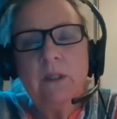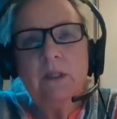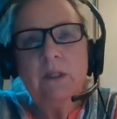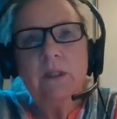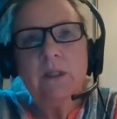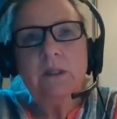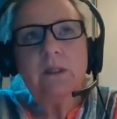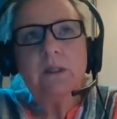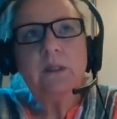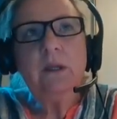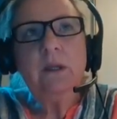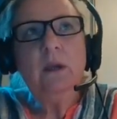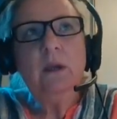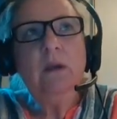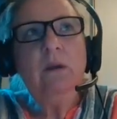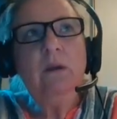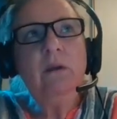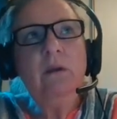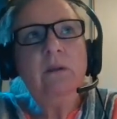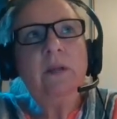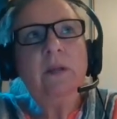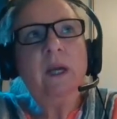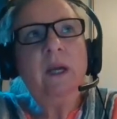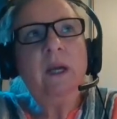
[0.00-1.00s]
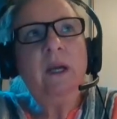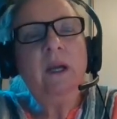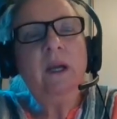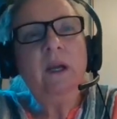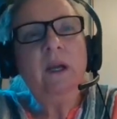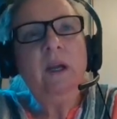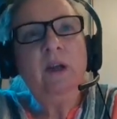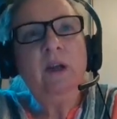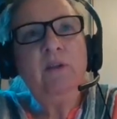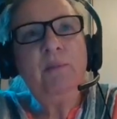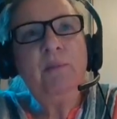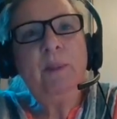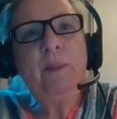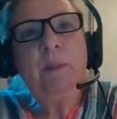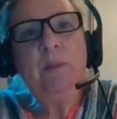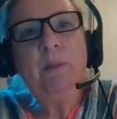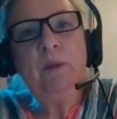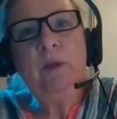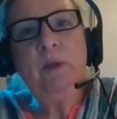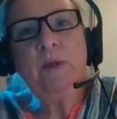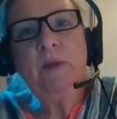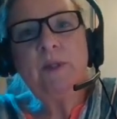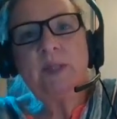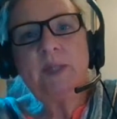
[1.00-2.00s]
So that a lot of people
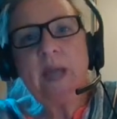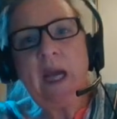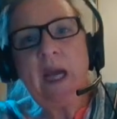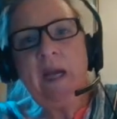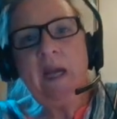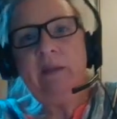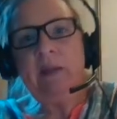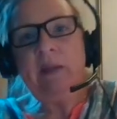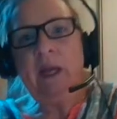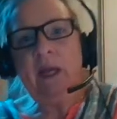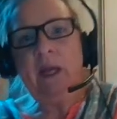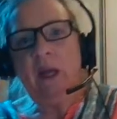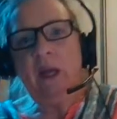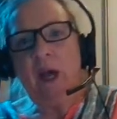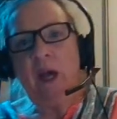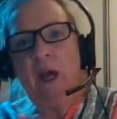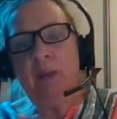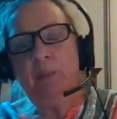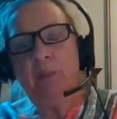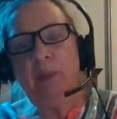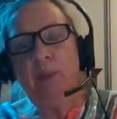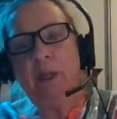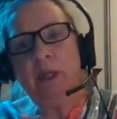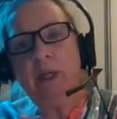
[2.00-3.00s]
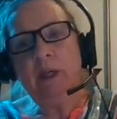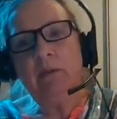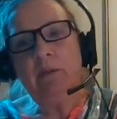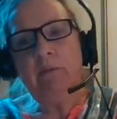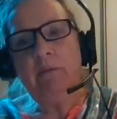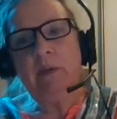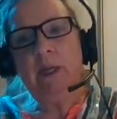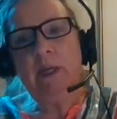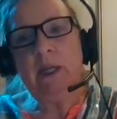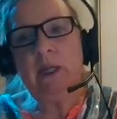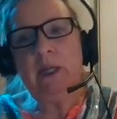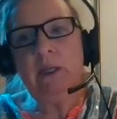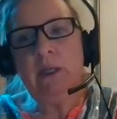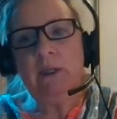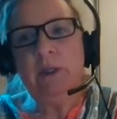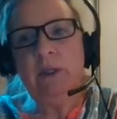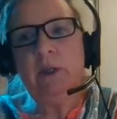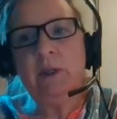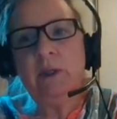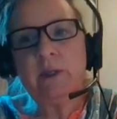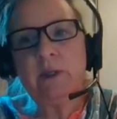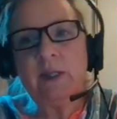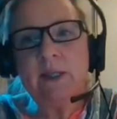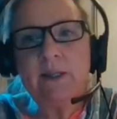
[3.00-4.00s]
who say they're line breeding are really
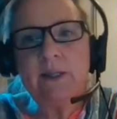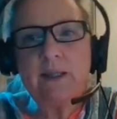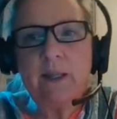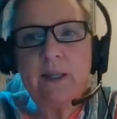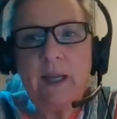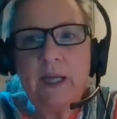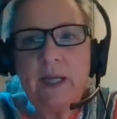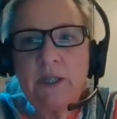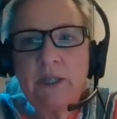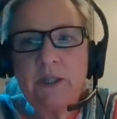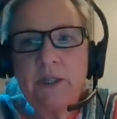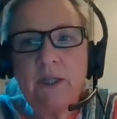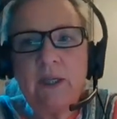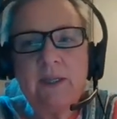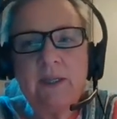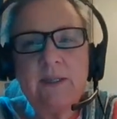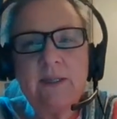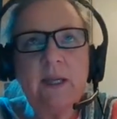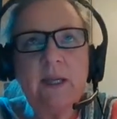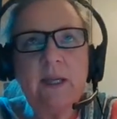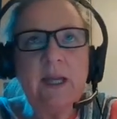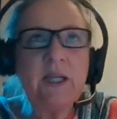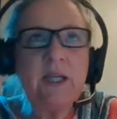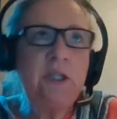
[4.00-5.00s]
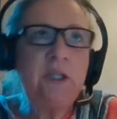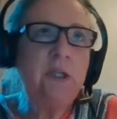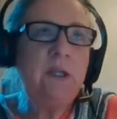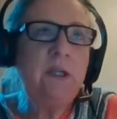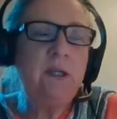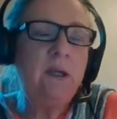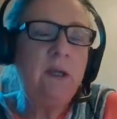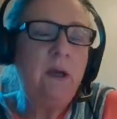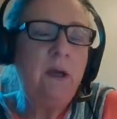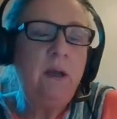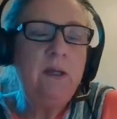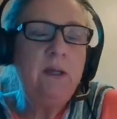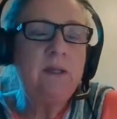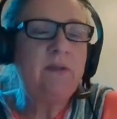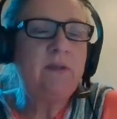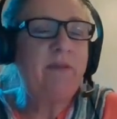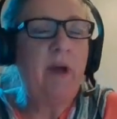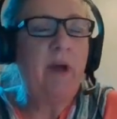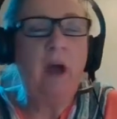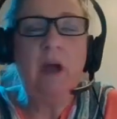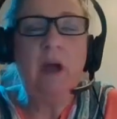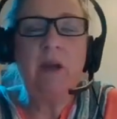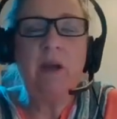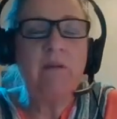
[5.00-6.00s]
using selection, and selection is
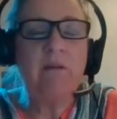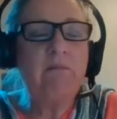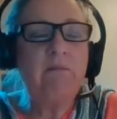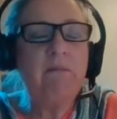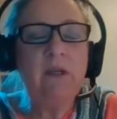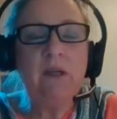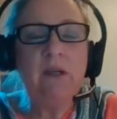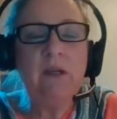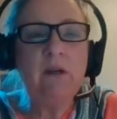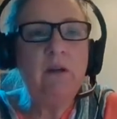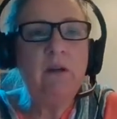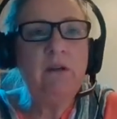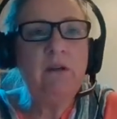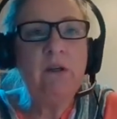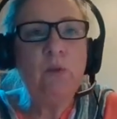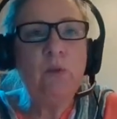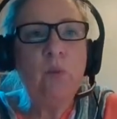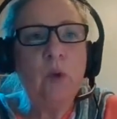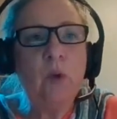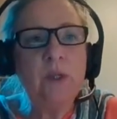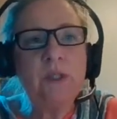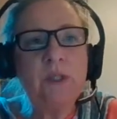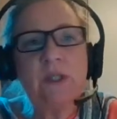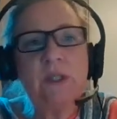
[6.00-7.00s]
fine. You know, you want